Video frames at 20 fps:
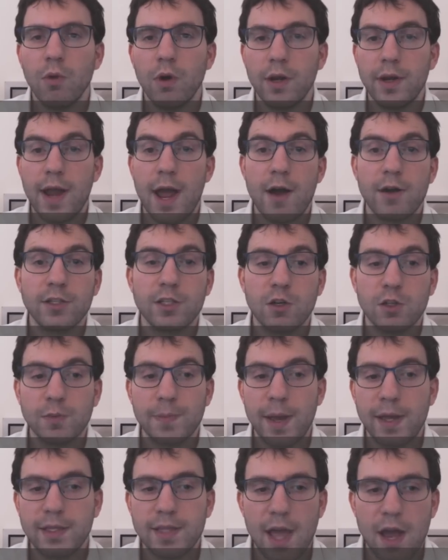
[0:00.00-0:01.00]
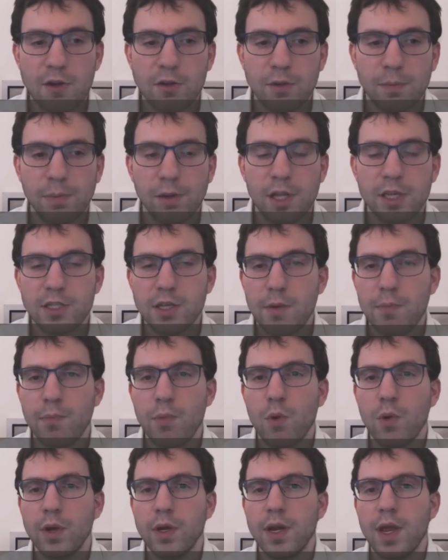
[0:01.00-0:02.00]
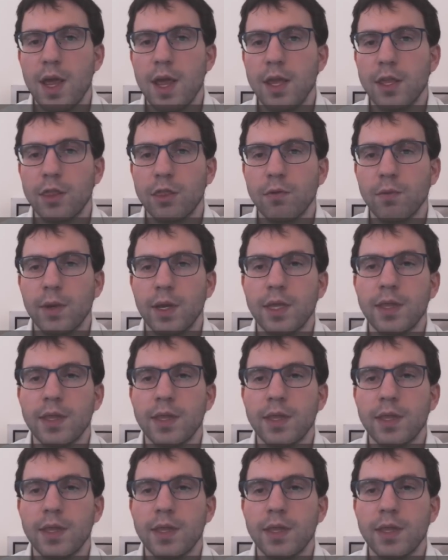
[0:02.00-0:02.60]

Now it goes back down to plus zero point eight three.